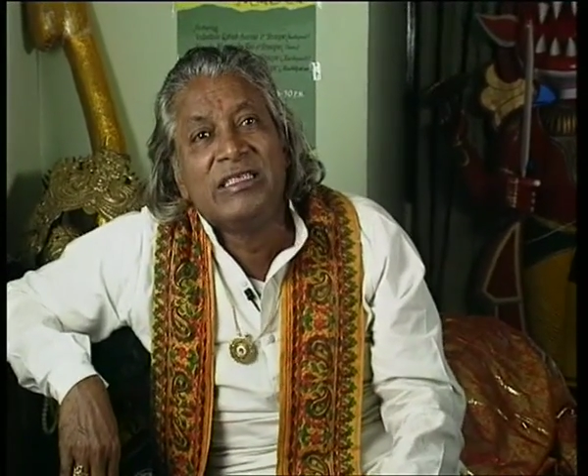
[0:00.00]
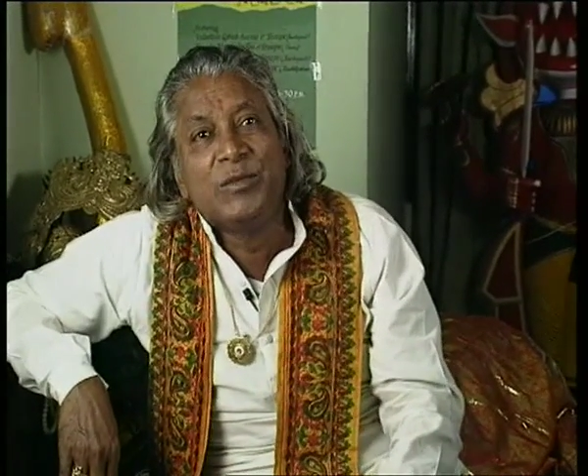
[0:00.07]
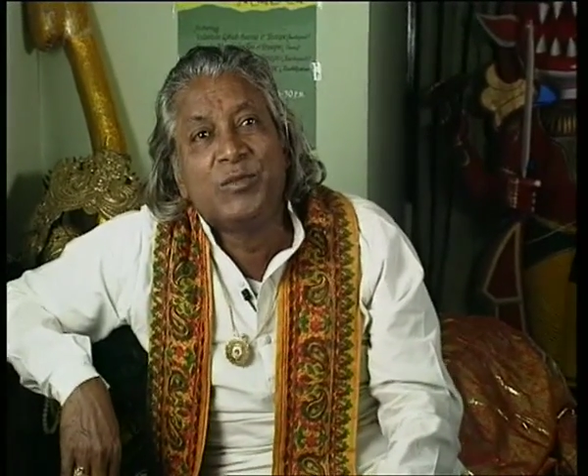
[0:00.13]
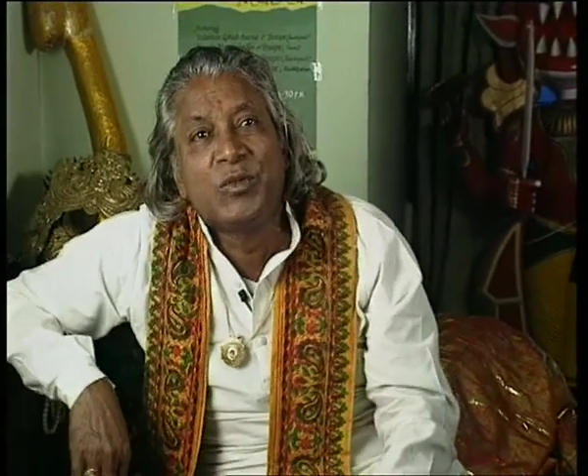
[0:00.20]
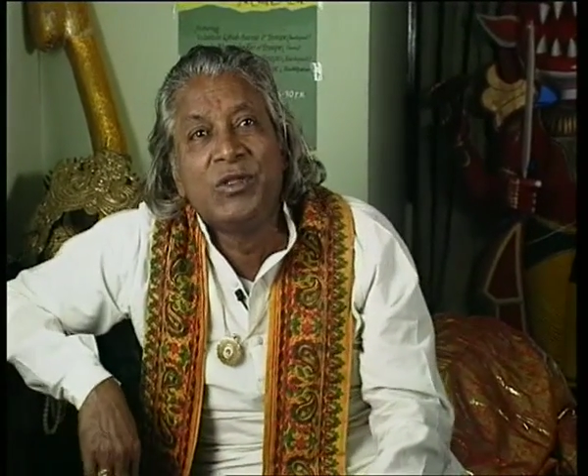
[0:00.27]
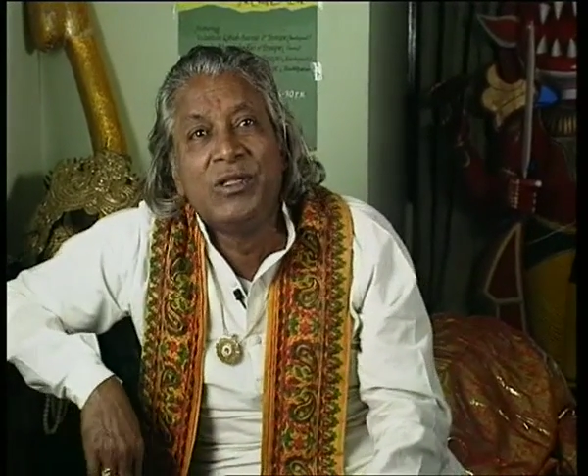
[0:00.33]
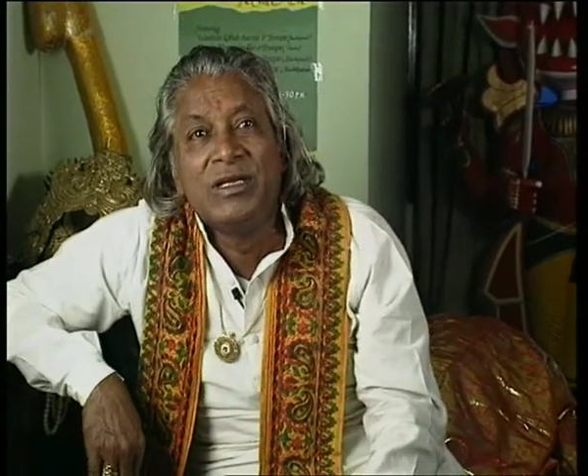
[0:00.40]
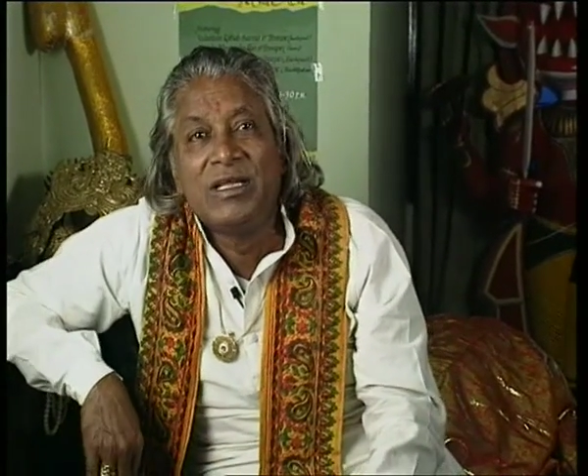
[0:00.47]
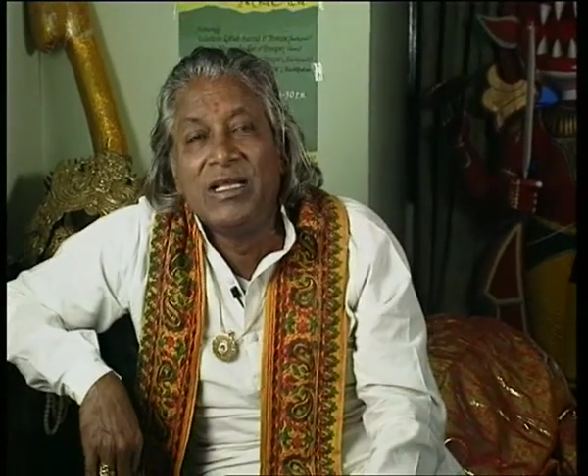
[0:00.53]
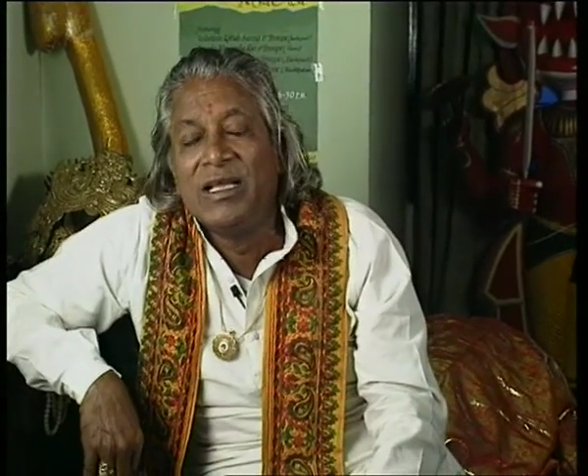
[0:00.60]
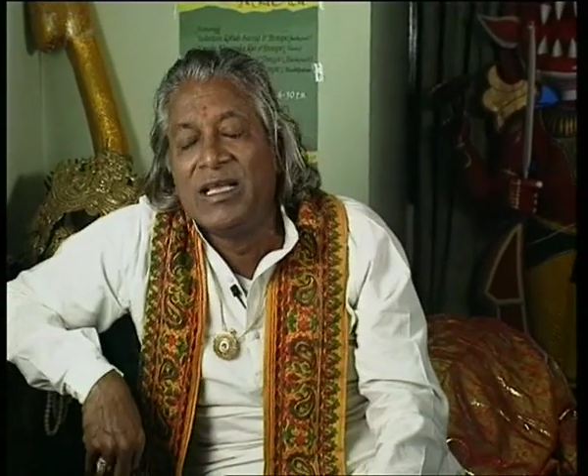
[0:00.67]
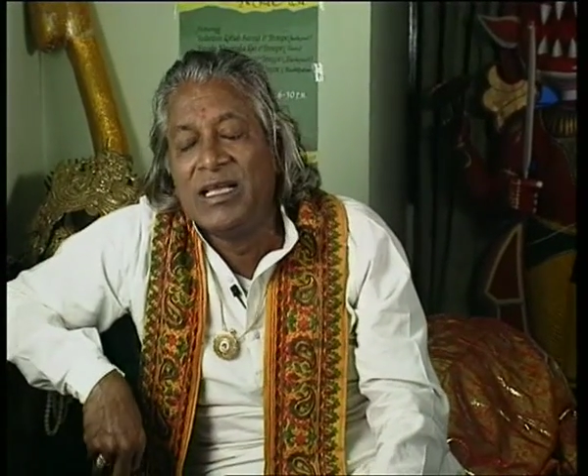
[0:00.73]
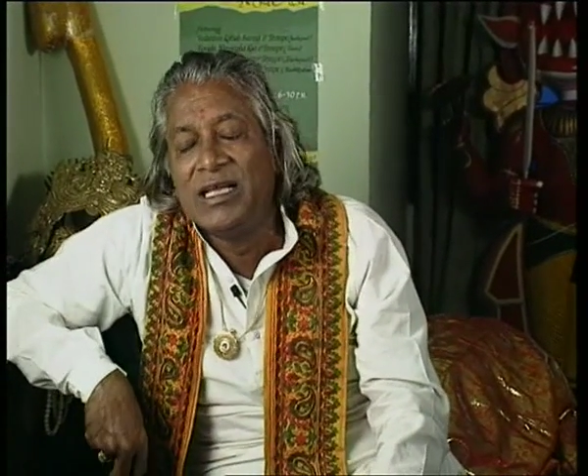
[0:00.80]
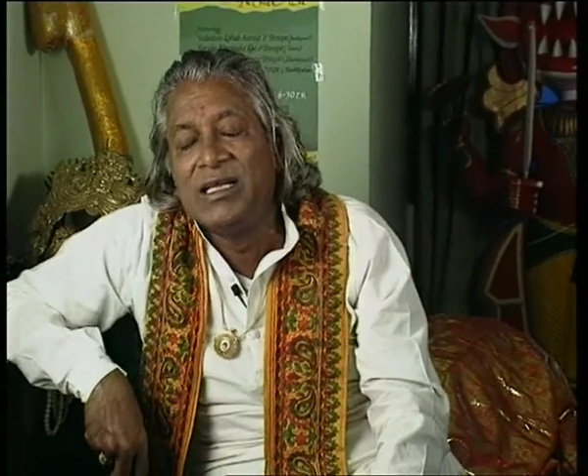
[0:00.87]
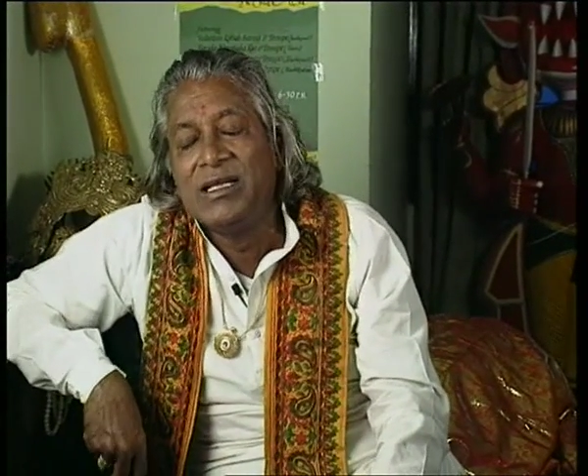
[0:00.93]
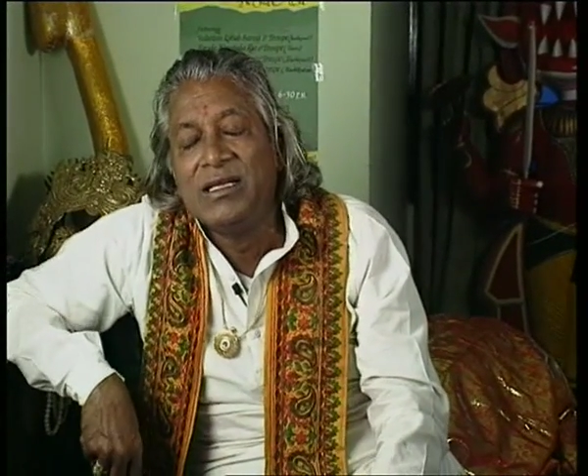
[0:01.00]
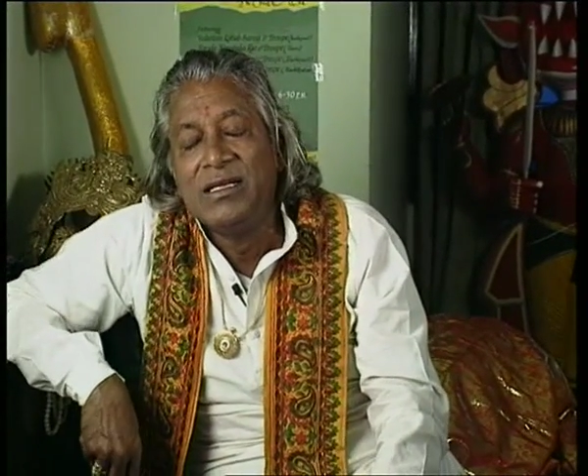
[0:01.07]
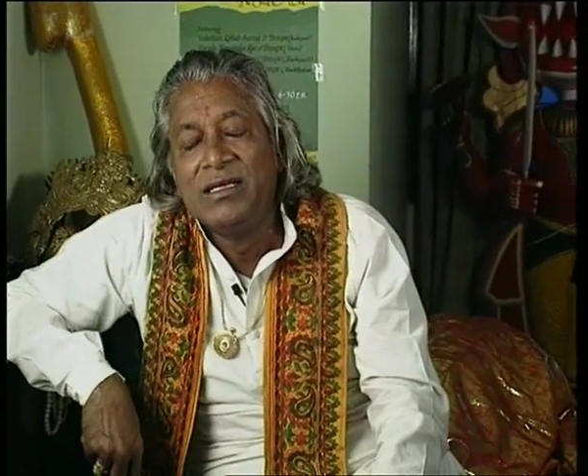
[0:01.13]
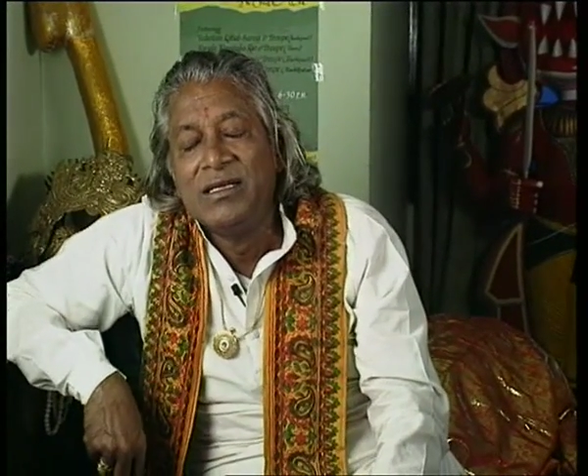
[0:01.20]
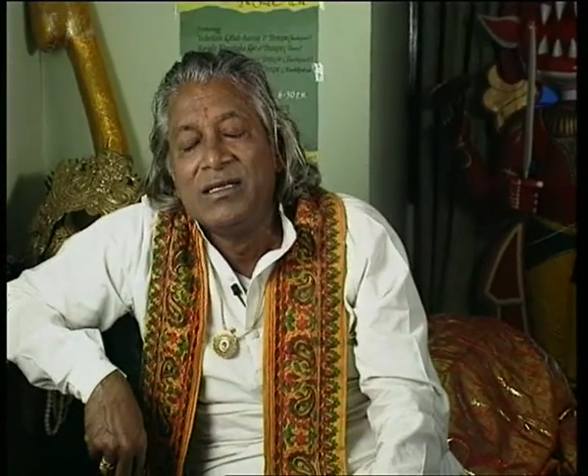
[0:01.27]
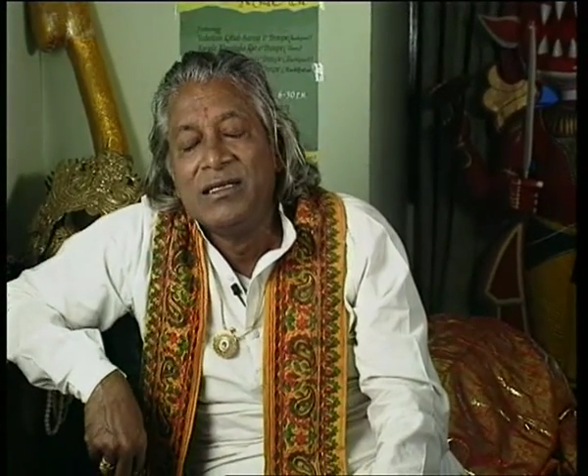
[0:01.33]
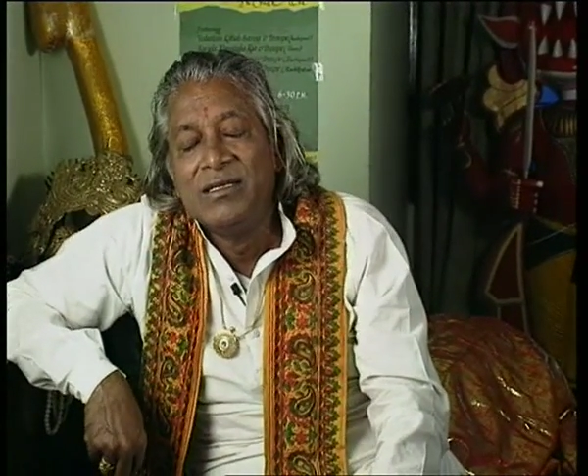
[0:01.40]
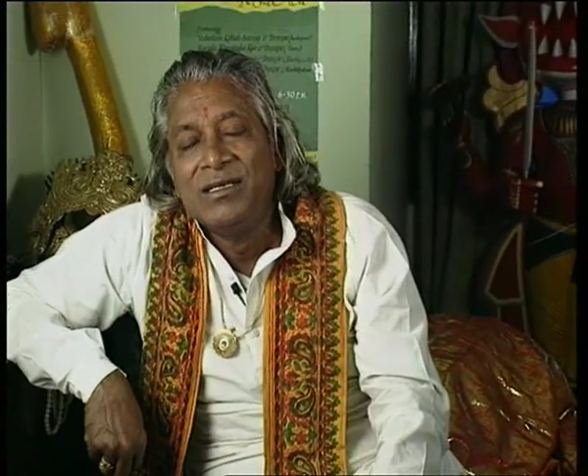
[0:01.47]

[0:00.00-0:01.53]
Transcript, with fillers: since ancient times.